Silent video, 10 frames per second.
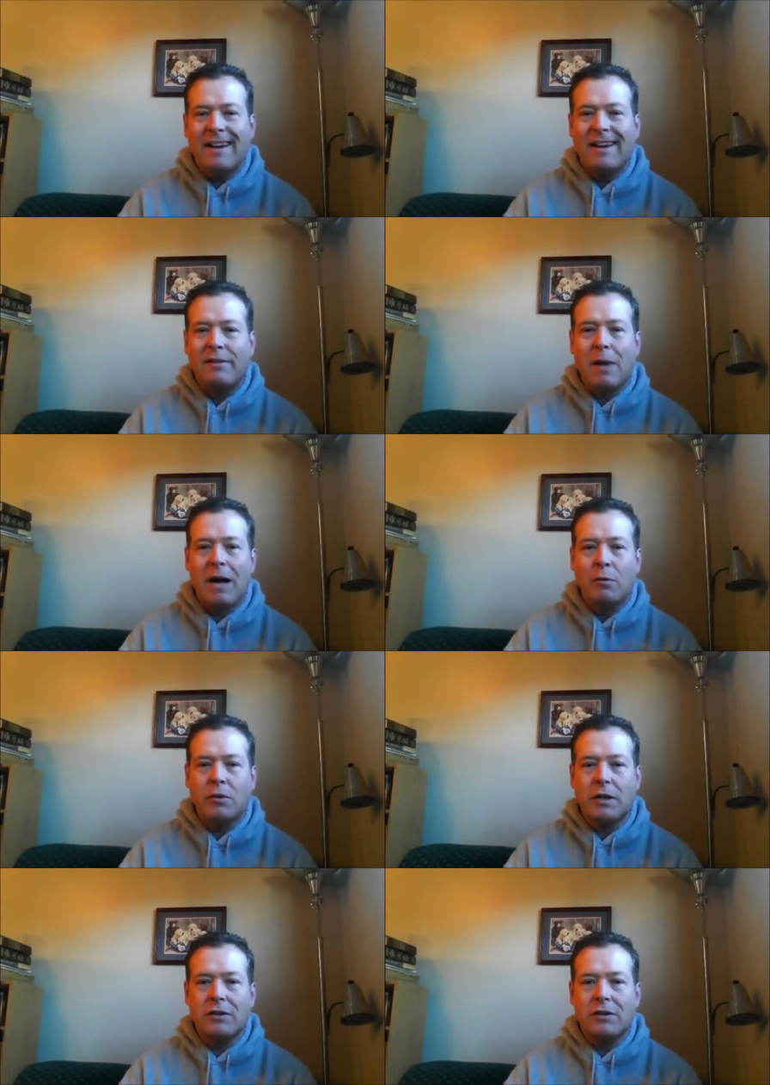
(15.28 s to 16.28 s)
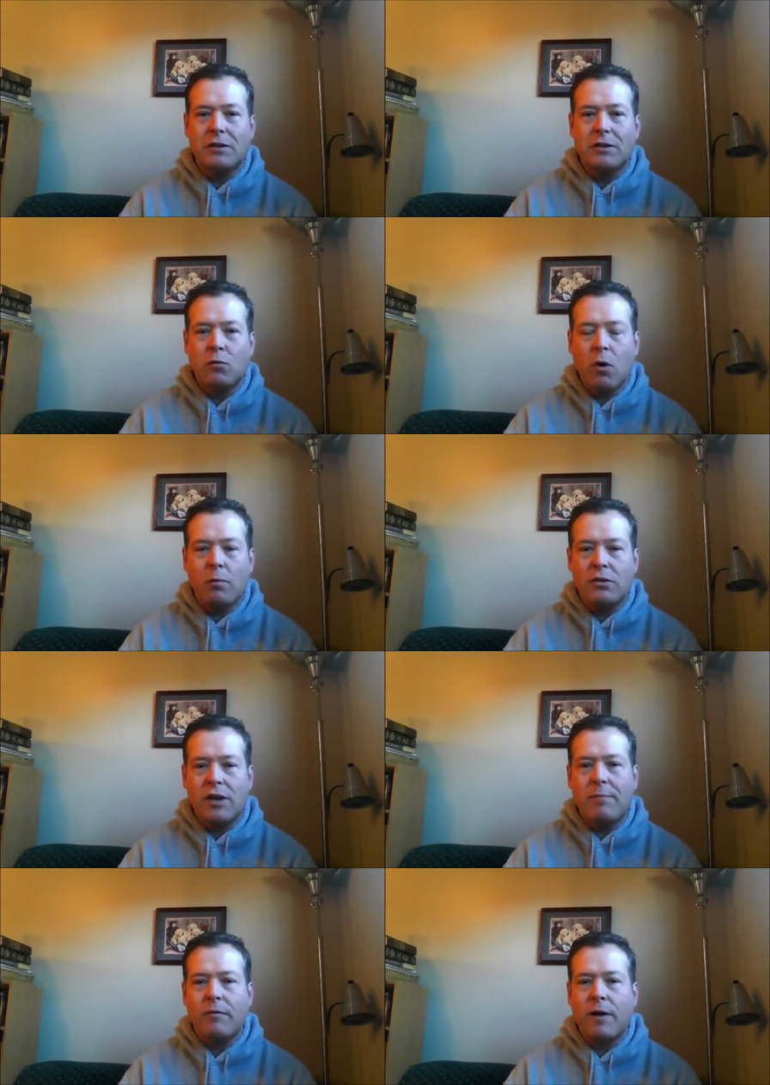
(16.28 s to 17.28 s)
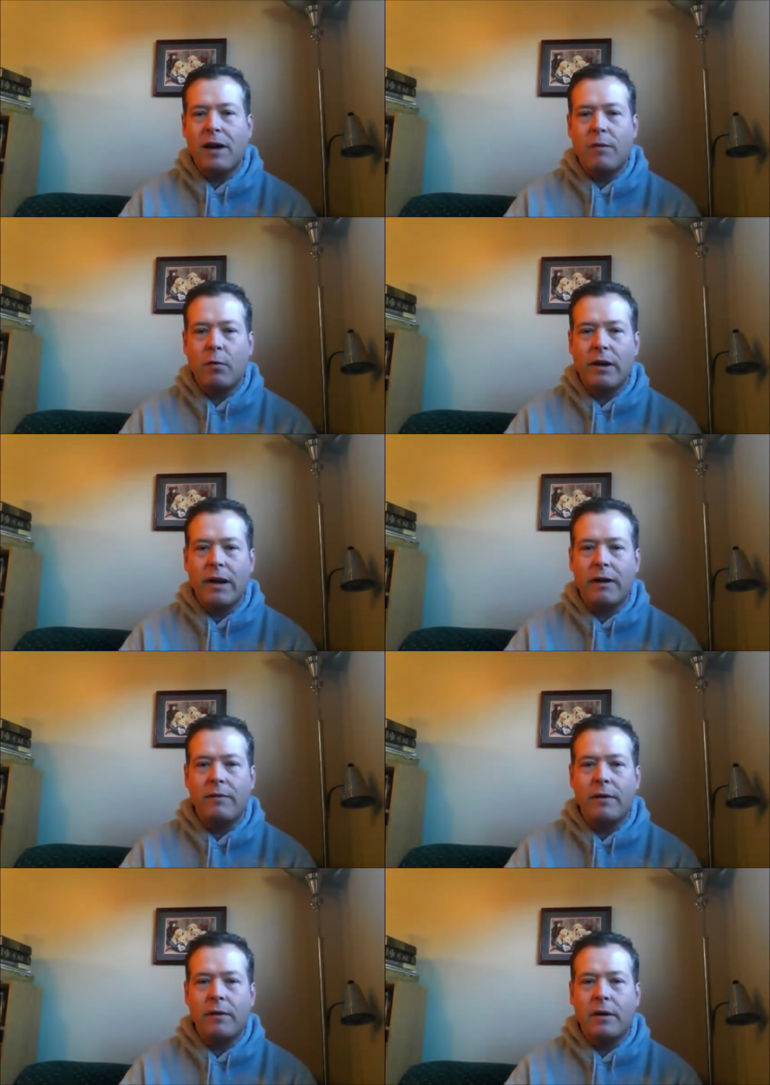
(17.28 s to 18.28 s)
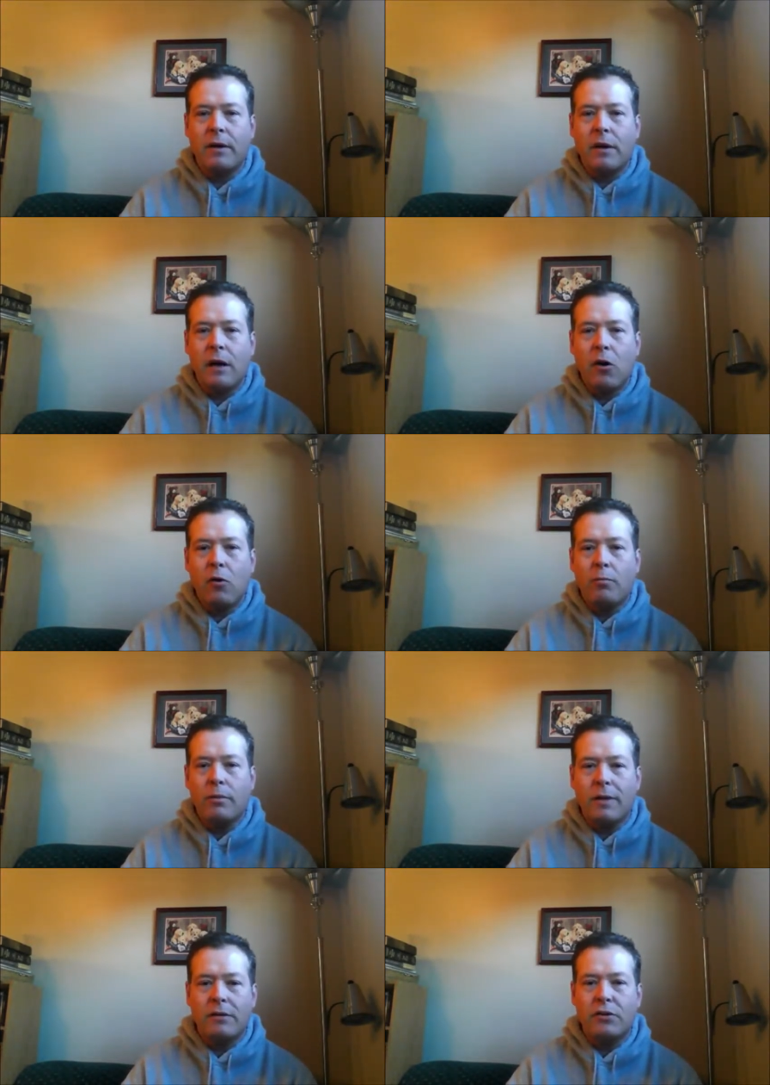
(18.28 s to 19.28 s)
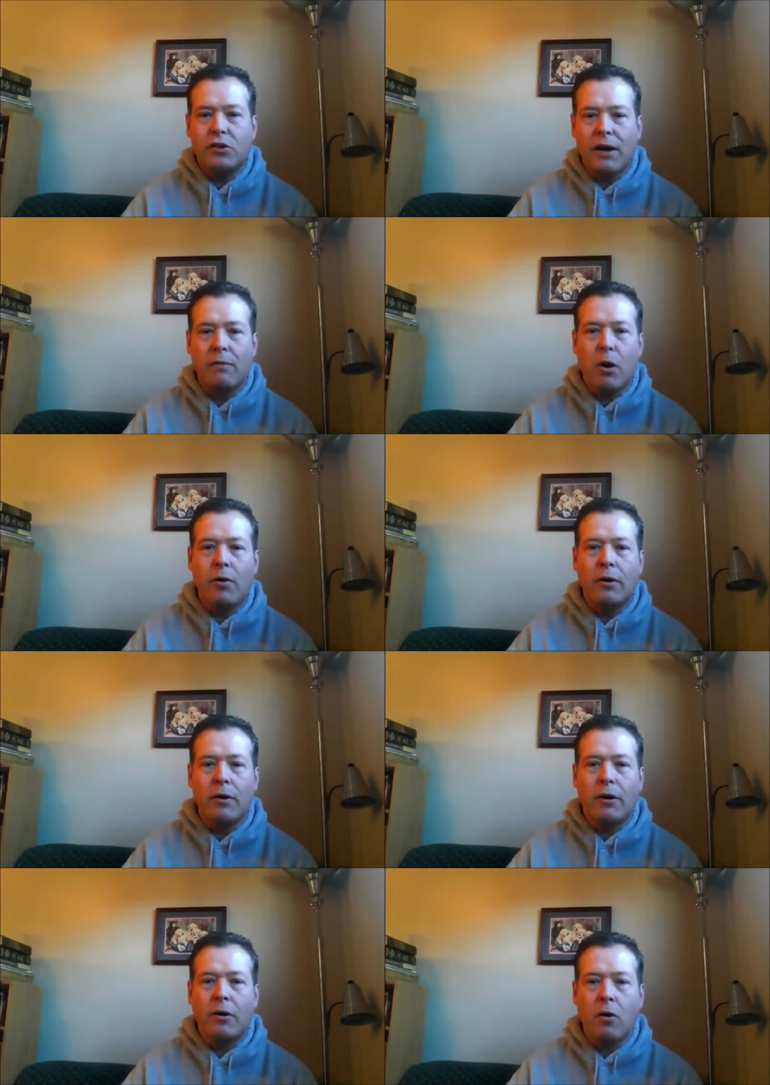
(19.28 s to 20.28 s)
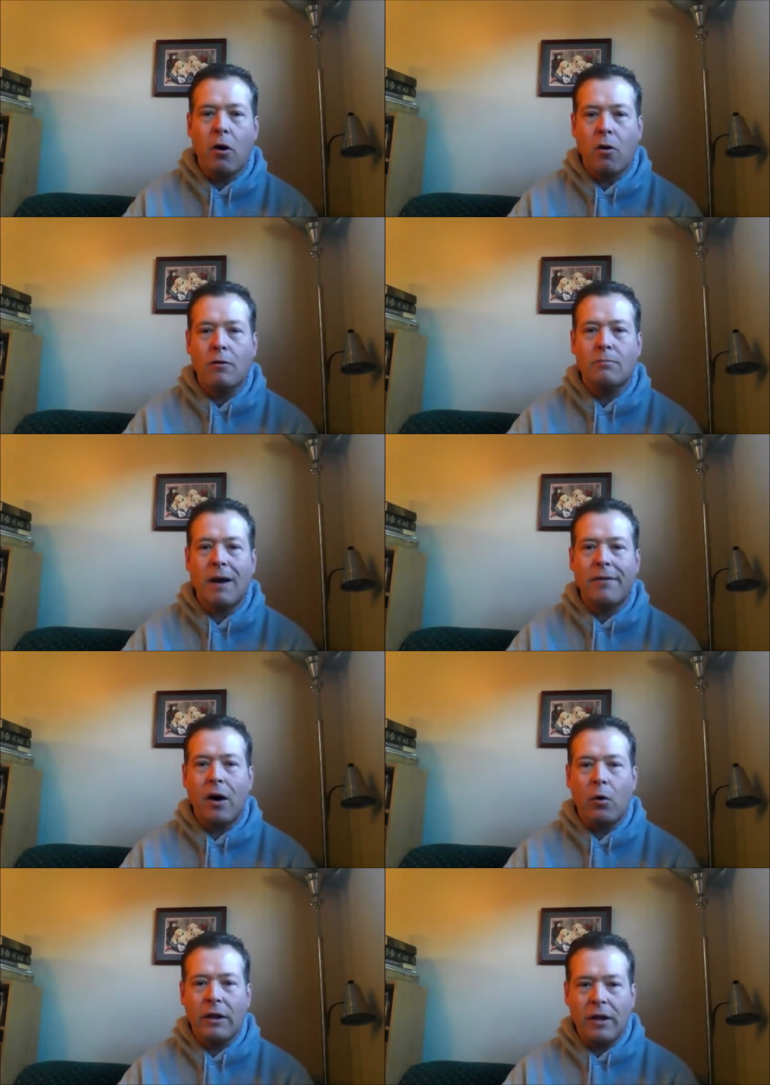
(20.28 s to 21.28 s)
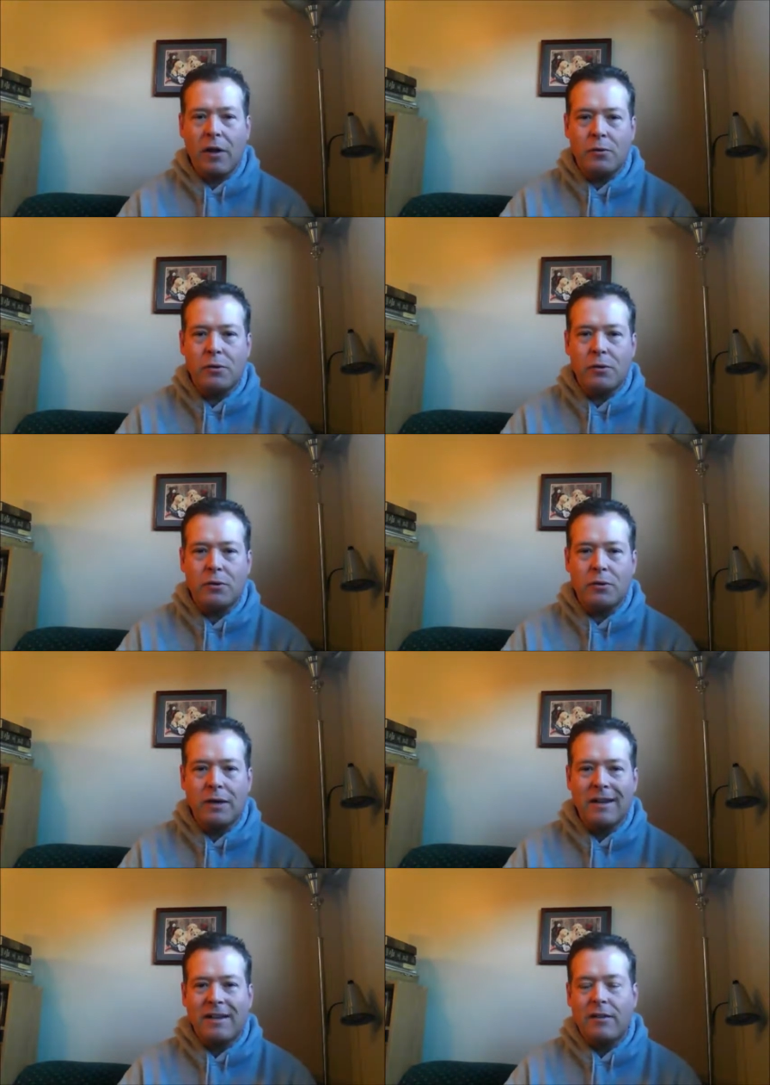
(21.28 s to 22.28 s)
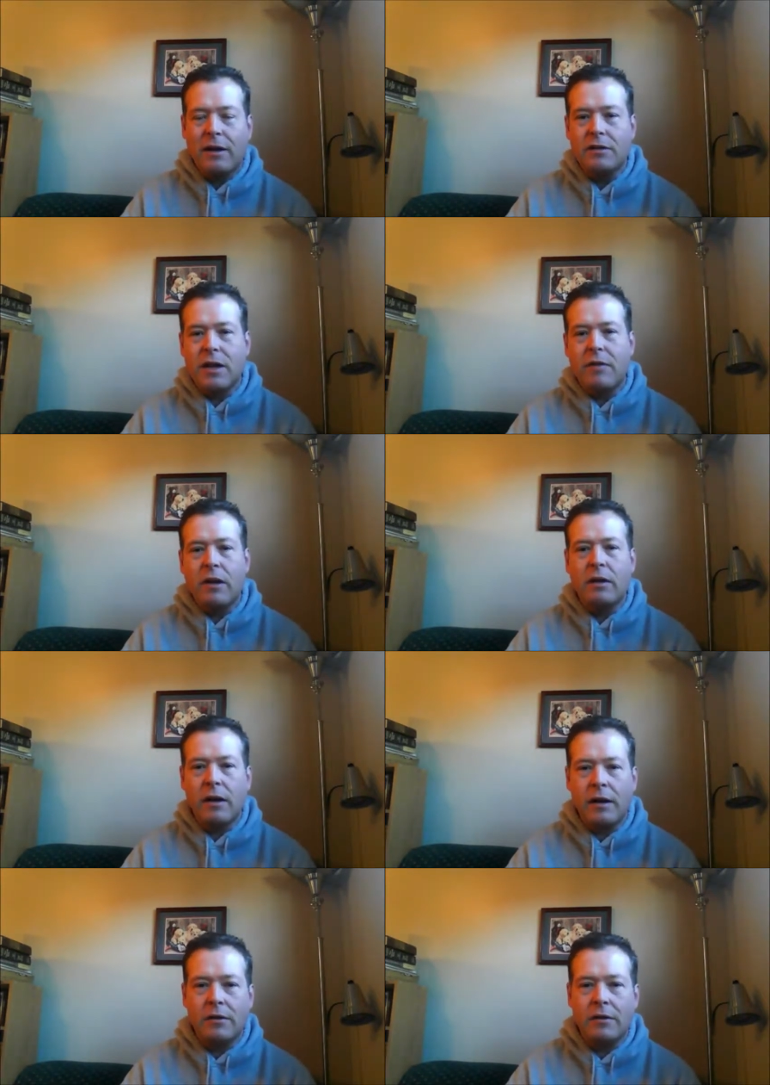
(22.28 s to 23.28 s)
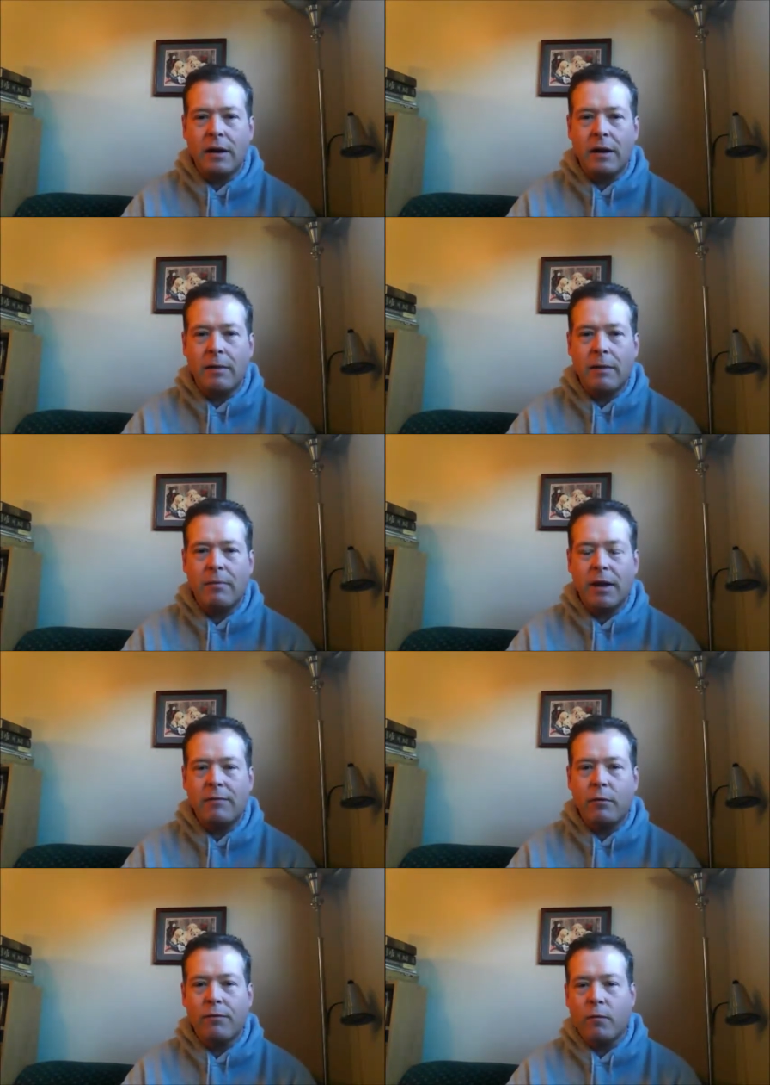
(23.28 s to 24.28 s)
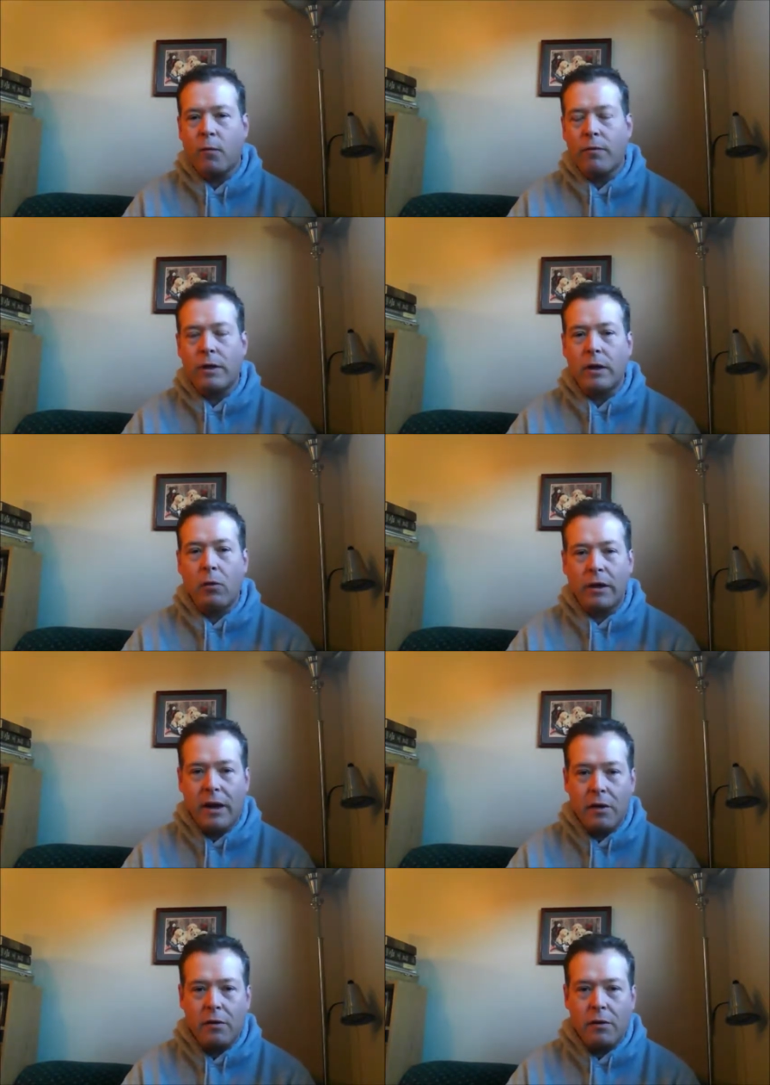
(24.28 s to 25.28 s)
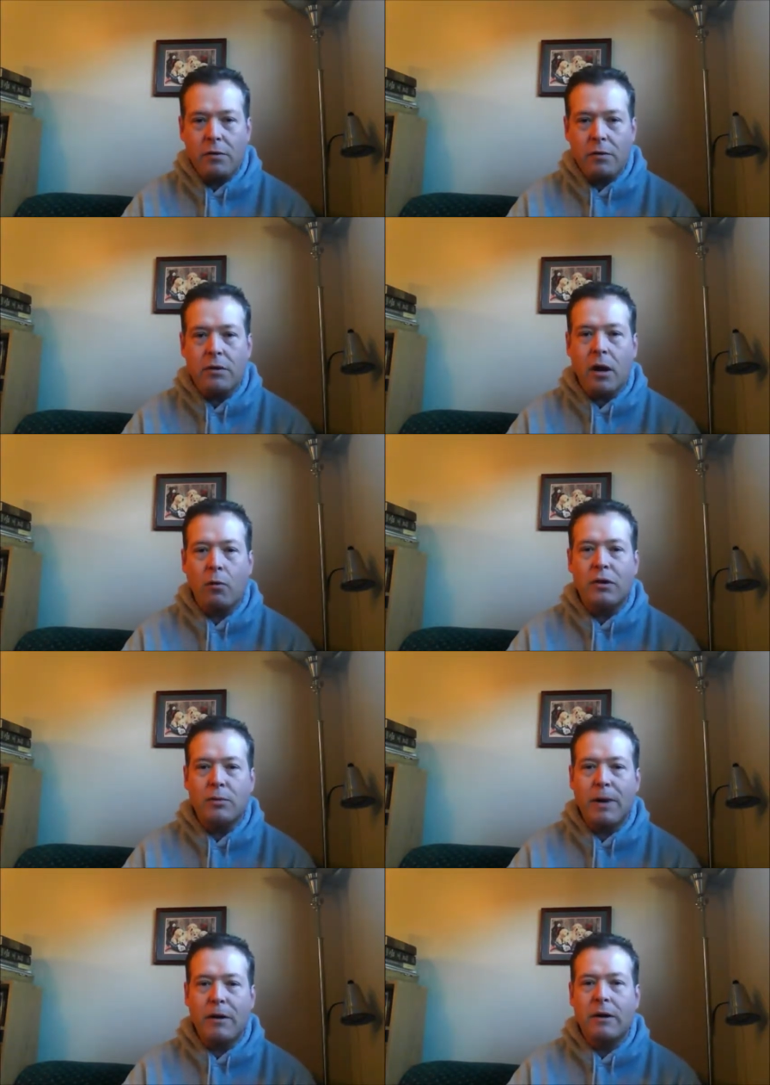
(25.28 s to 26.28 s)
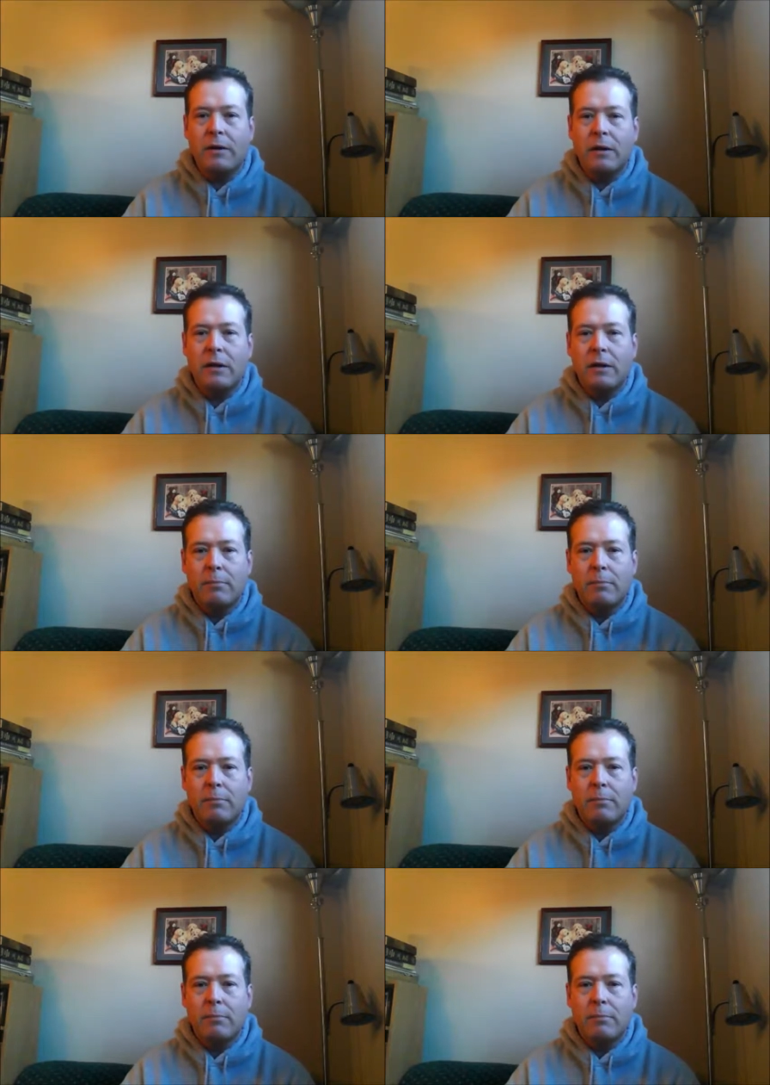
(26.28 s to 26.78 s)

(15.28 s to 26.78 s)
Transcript: And the Bible says in Romans chapter 5 that we have hope that's shed abroad in our hearts by the Holy Ghost that is given unto us. I'm thankful for, for the Holy Ghost, the Holy Spirit